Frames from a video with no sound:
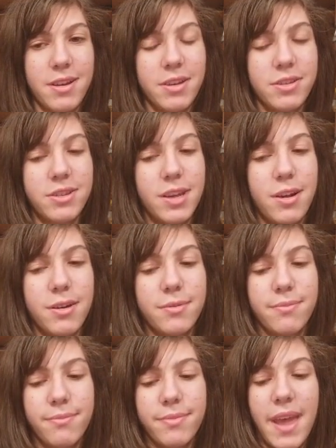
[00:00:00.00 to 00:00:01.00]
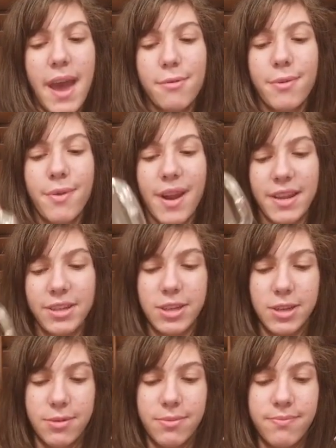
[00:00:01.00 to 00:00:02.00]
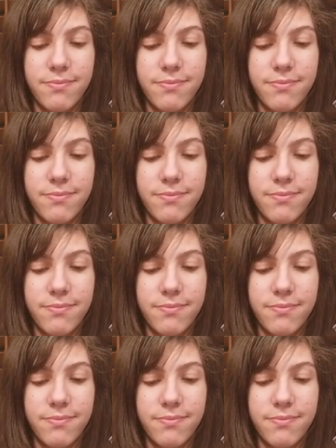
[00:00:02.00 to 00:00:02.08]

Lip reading: So now we're ready to